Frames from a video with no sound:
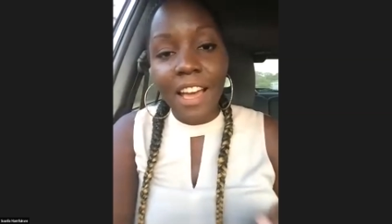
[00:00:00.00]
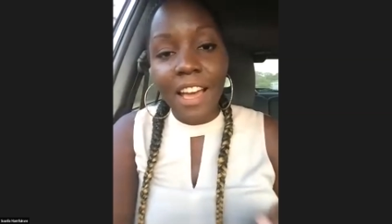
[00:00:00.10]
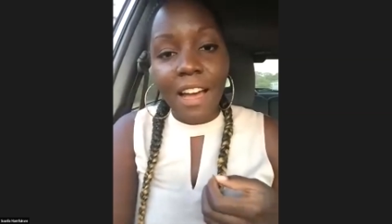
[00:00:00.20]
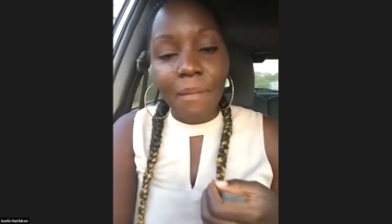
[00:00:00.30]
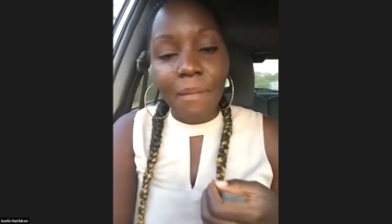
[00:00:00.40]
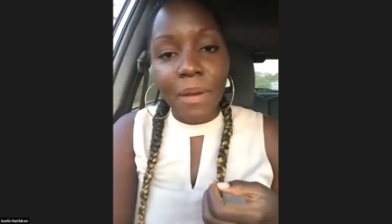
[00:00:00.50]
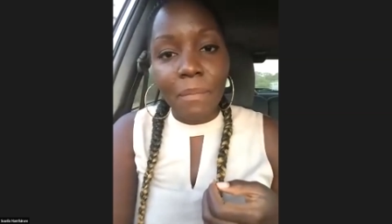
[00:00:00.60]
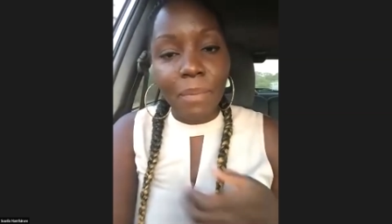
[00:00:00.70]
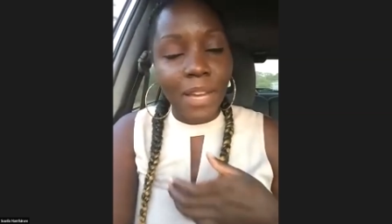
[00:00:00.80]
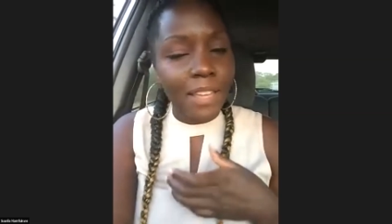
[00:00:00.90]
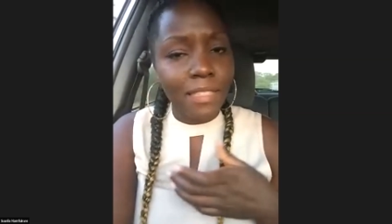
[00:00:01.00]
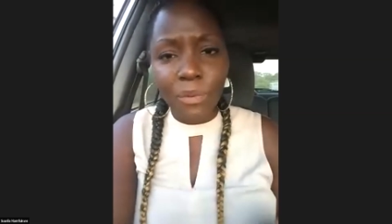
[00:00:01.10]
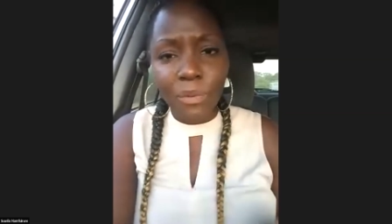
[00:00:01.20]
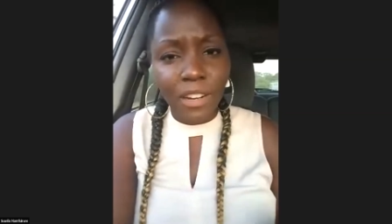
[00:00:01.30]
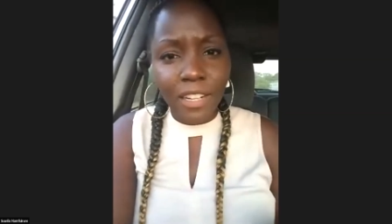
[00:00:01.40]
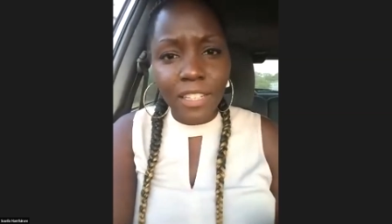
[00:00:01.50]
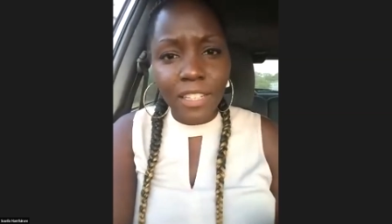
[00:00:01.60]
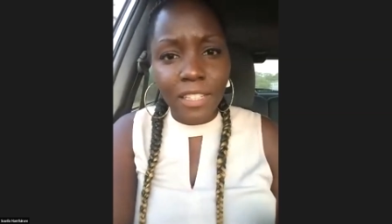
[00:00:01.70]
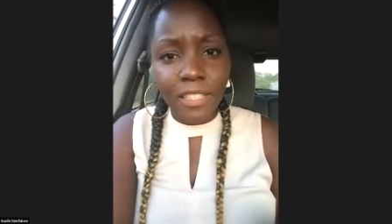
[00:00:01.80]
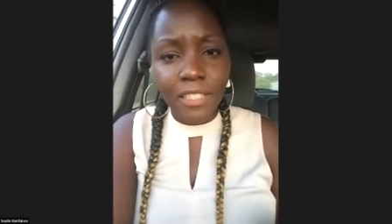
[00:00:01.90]
But I think
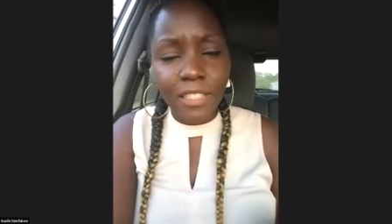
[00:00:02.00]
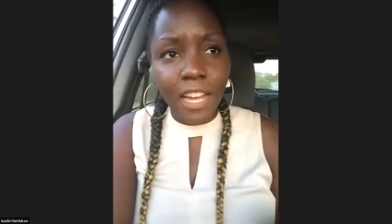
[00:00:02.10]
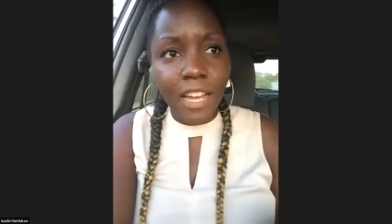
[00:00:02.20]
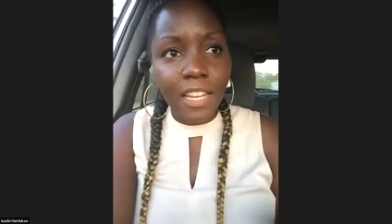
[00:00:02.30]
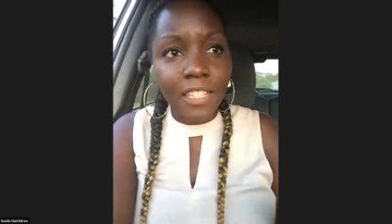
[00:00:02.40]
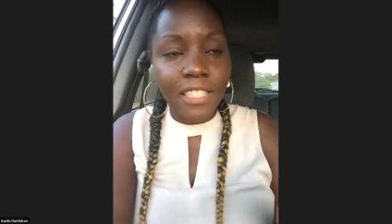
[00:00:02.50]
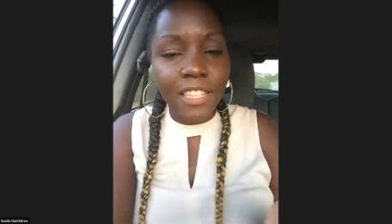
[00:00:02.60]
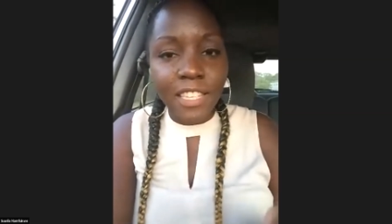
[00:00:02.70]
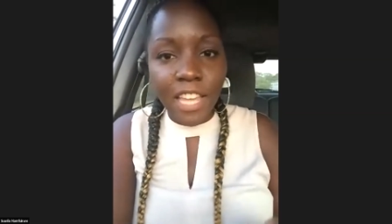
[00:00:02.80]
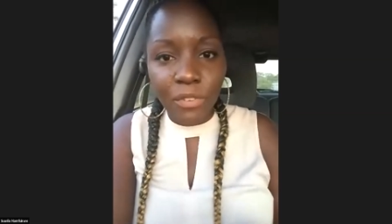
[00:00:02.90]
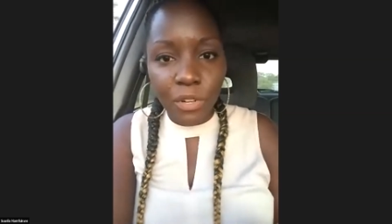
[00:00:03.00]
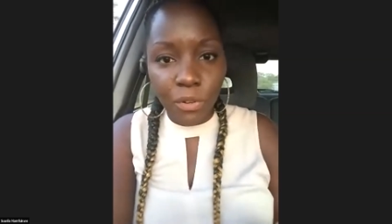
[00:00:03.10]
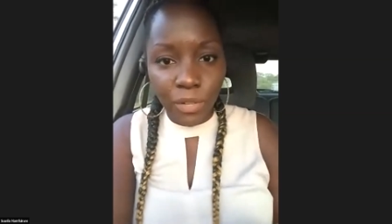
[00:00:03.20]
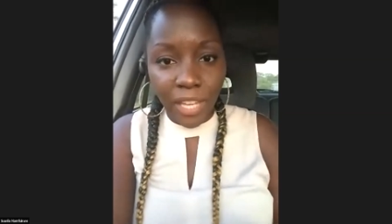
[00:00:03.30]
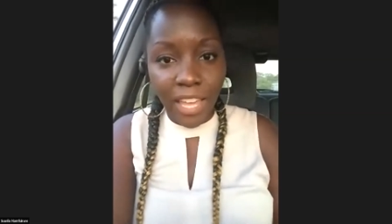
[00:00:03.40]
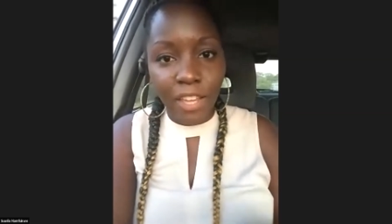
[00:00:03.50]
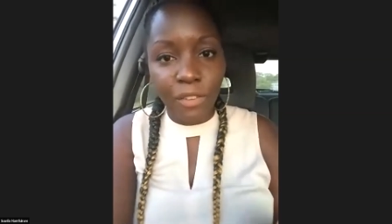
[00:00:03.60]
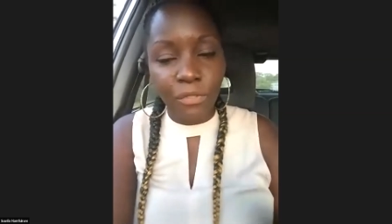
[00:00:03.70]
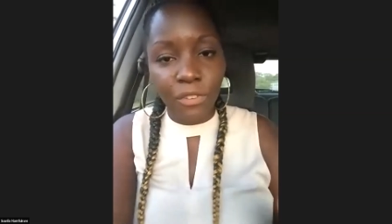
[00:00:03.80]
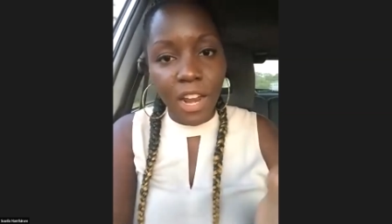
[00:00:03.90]
regardless, it's never okay
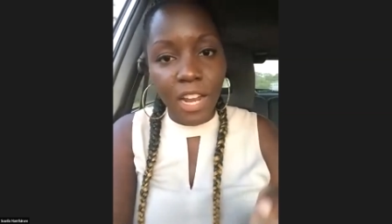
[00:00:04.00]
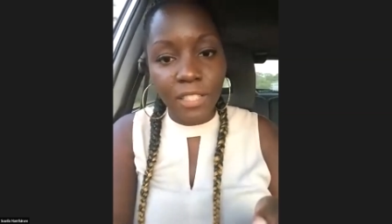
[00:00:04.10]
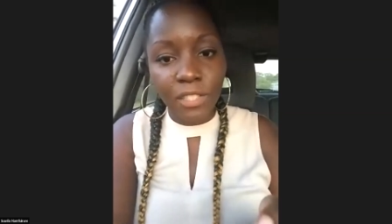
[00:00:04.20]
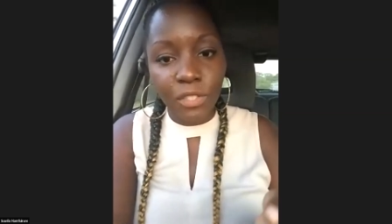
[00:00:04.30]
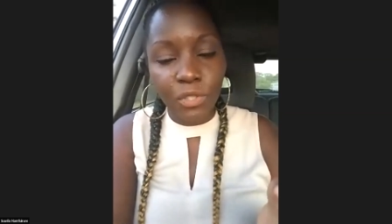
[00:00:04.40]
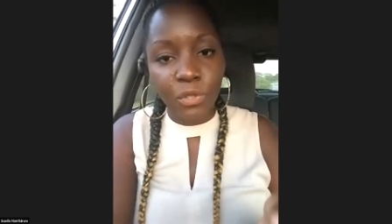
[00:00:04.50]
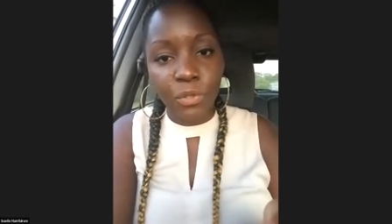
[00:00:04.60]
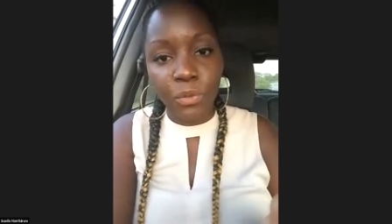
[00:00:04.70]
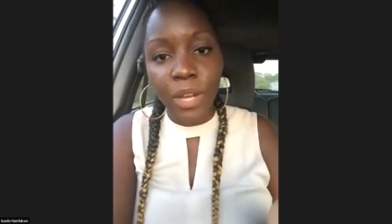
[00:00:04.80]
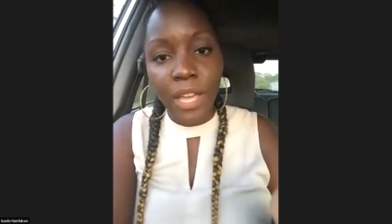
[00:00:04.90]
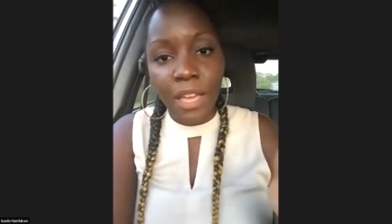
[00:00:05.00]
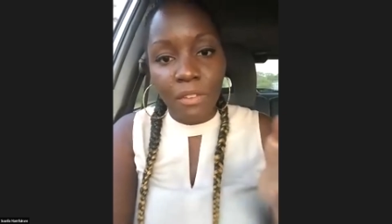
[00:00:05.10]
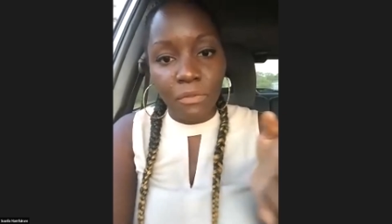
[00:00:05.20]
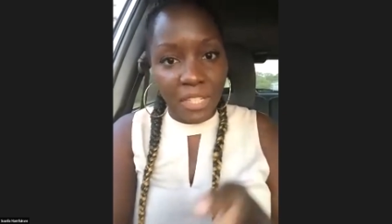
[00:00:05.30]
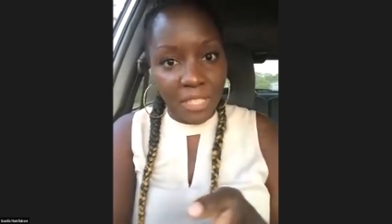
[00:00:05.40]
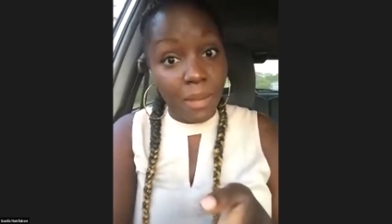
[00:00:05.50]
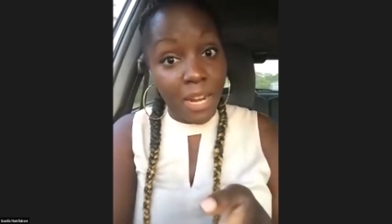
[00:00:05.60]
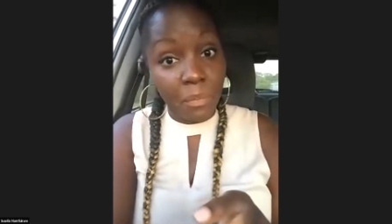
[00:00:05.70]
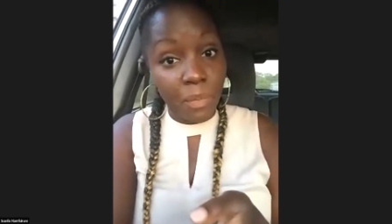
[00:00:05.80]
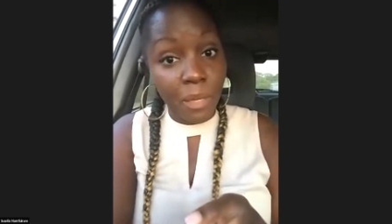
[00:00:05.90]
for us to
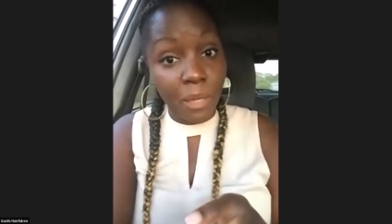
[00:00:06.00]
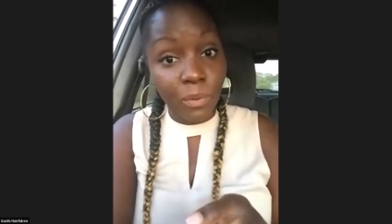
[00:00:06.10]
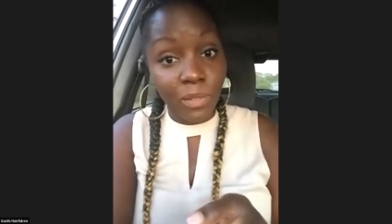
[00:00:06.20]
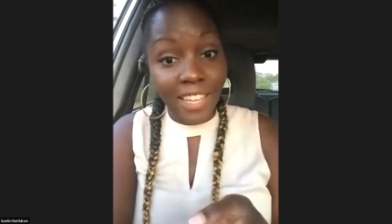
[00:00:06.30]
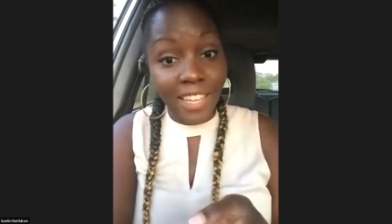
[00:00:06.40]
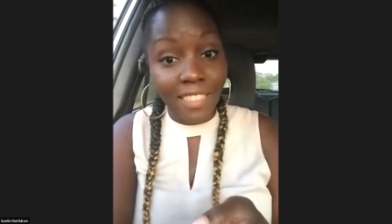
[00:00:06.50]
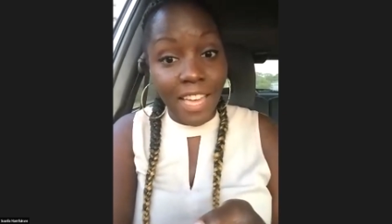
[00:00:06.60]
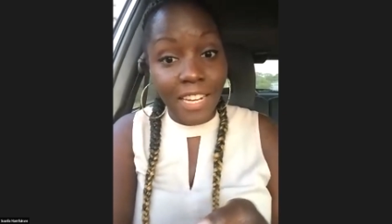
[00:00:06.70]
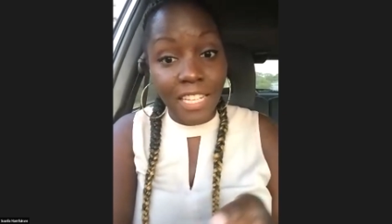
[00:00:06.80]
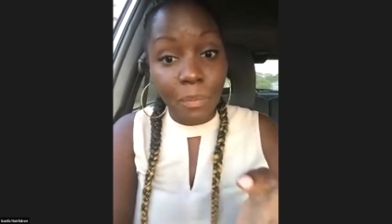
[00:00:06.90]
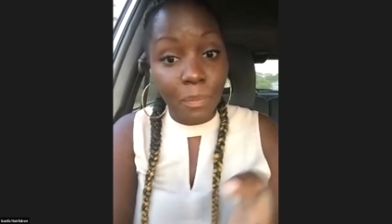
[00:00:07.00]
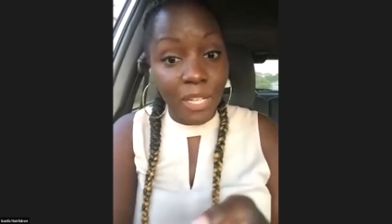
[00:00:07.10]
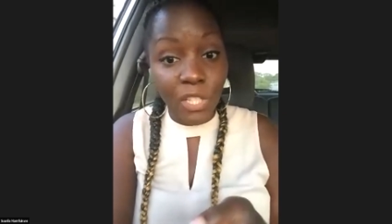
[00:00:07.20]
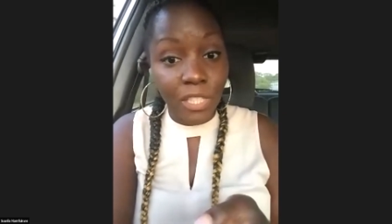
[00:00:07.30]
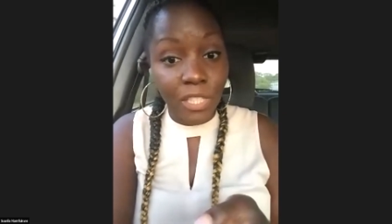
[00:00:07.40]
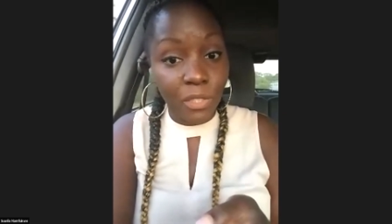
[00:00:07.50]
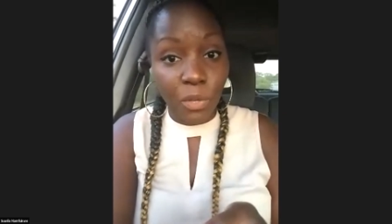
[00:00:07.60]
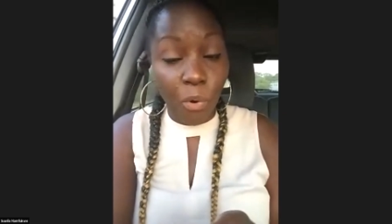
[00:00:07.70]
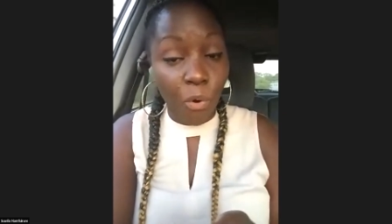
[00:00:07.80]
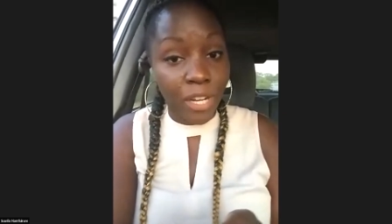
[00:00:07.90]
victimize people like that, especially to
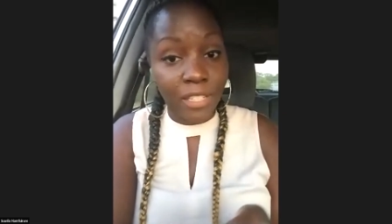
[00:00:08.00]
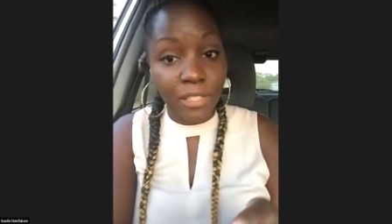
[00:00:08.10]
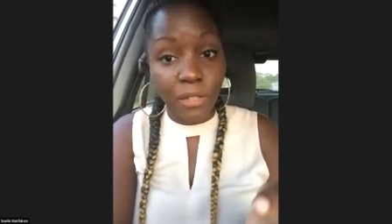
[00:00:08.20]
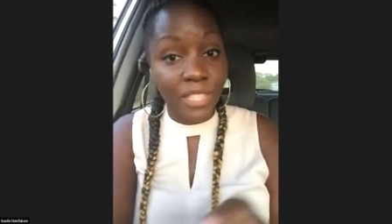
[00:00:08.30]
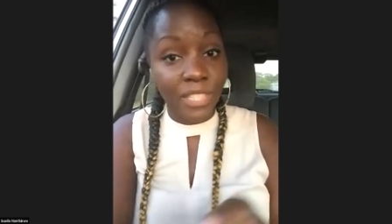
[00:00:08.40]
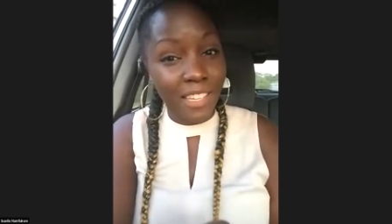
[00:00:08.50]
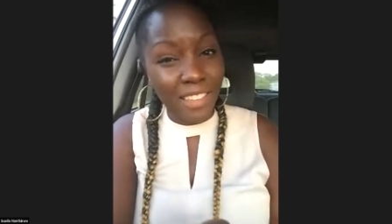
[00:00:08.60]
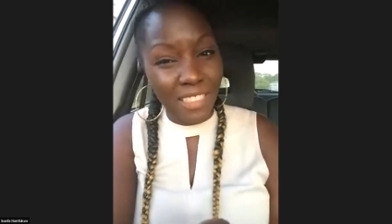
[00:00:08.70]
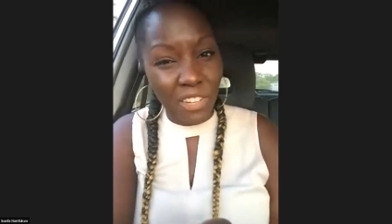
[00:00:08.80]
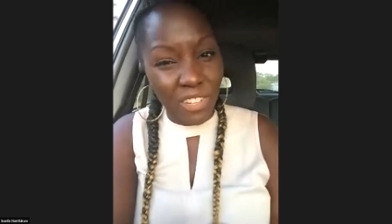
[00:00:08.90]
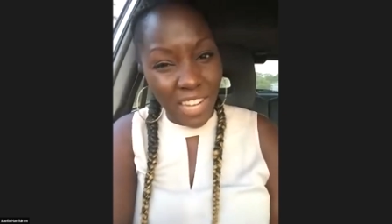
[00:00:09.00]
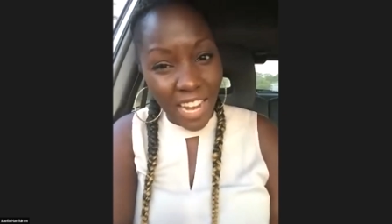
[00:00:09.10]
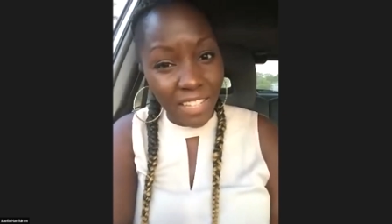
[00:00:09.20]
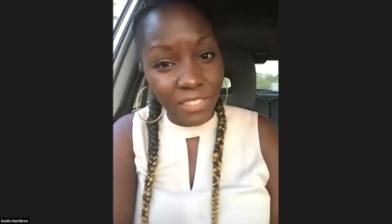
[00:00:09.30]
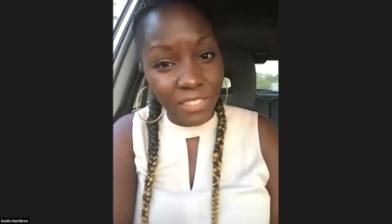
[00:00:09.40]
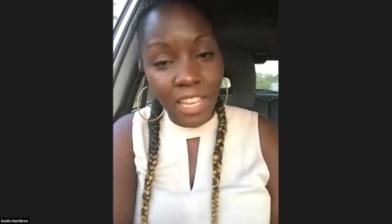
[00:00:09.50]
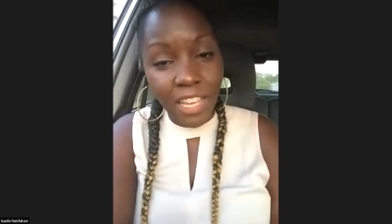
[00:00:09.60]
the point of taking their lives.